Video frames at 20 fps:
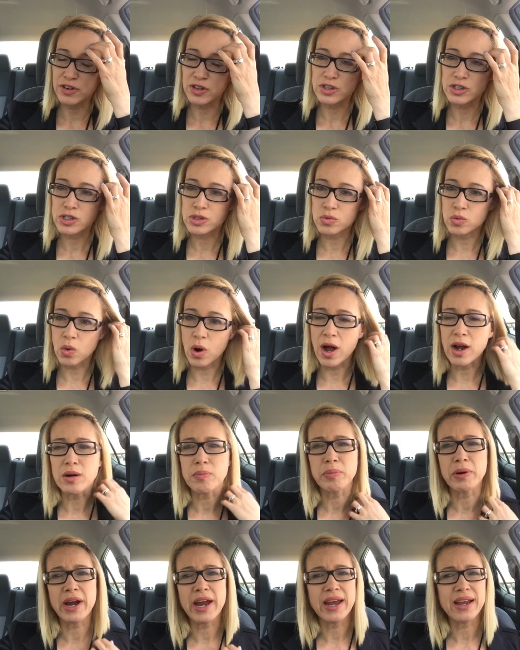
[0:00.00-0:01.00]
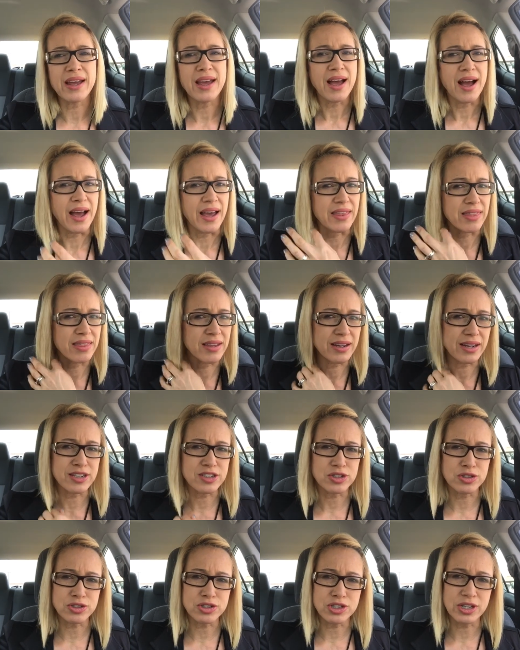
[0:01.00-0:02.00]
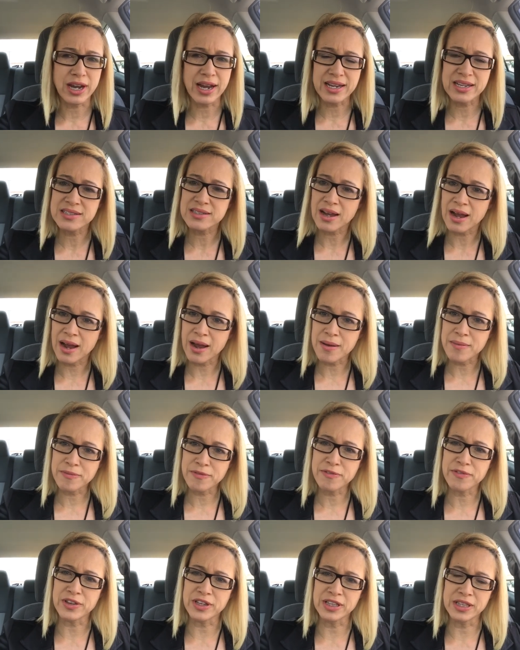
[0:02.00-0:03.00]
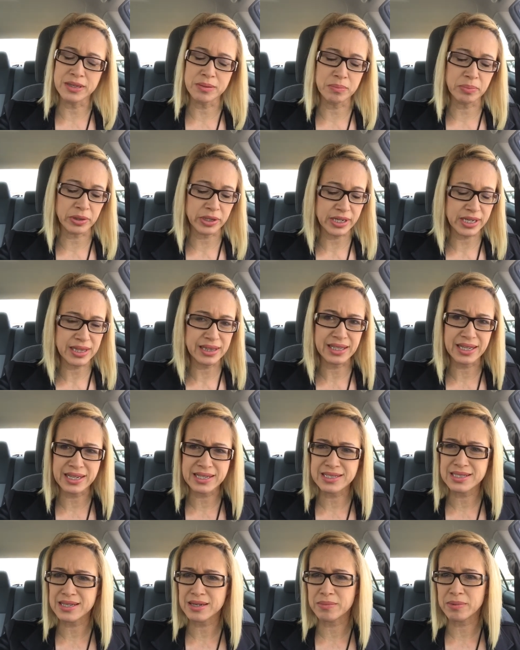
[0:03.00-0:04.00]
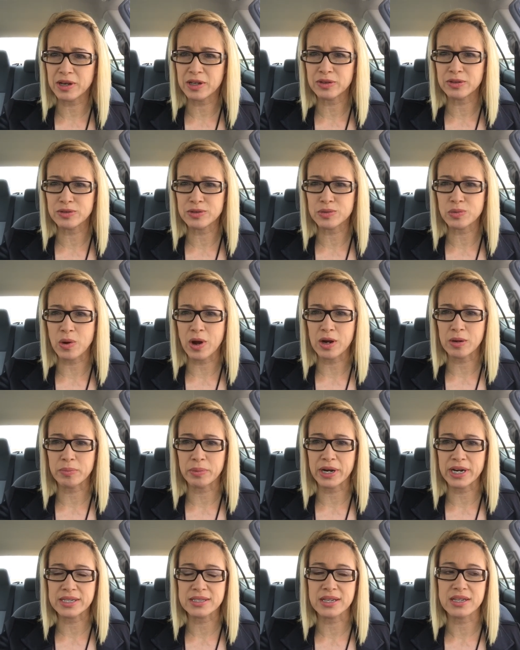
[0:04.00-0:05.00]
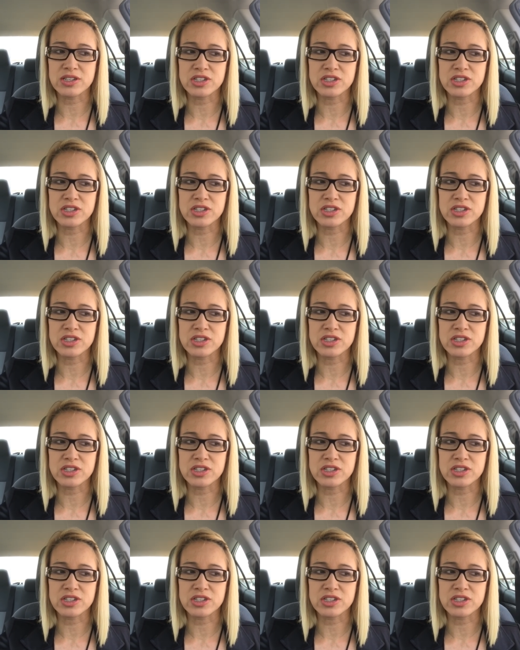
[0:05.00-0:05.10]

first walk break. I think I told you guys I'm feeling pretty lazy about those walk breaks.